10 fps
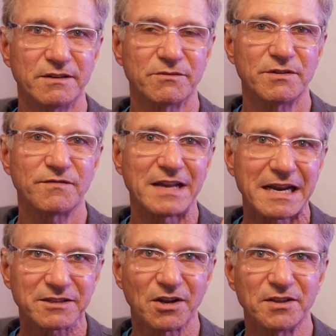
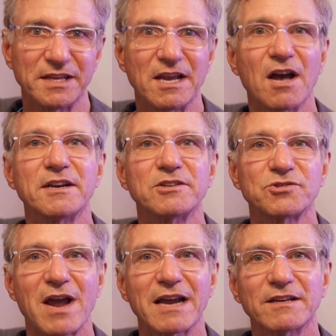reflect on the
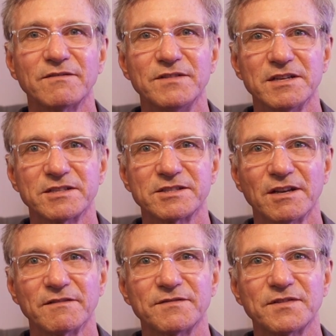unattractiveness
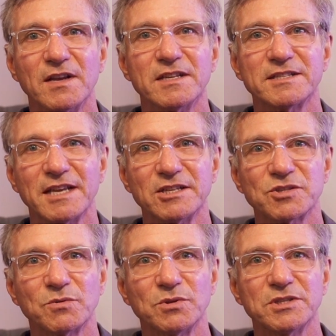of
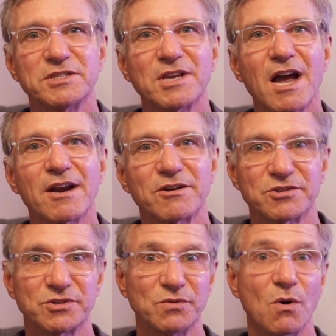sensual
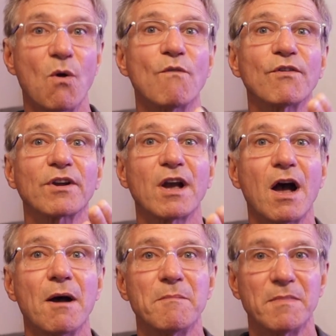desires to
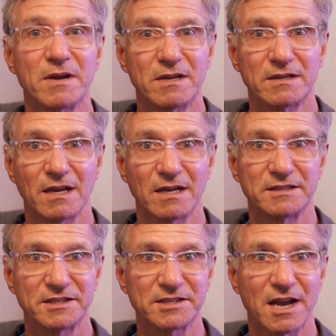overcome
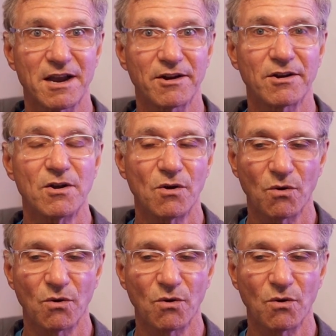desire,